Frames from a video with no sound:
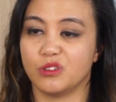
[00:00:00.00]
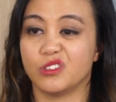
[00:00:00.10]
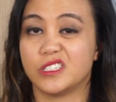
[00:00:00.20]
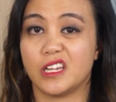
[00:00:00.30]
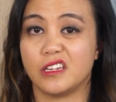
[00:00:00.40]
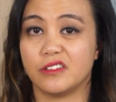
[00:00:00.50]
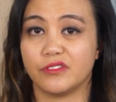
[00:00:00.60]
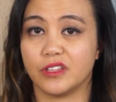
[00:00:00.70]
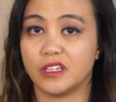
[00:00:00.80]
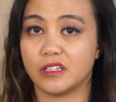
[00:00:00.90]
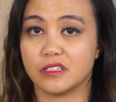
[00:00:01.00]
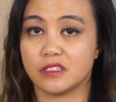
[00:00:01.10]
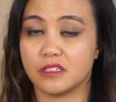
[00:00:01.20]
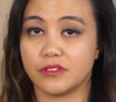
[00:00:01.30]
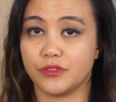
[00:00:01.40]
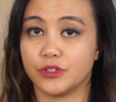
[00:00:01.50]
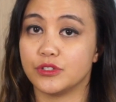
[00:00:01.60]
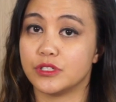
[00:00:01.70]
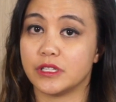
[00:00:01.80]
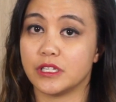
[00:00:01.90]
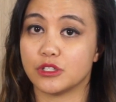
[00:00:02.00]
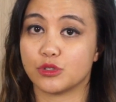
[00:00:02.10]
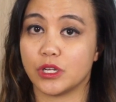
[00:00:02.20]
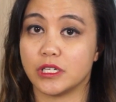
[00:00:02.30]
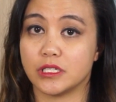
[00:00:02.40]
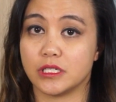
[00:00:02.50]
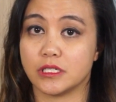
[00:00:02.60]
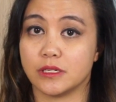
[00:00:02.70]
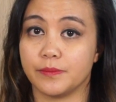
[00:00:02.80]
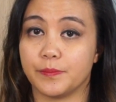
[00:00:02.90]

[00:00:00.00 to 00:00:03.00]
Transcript: or 10 different thicknesses if you're using the Australian system.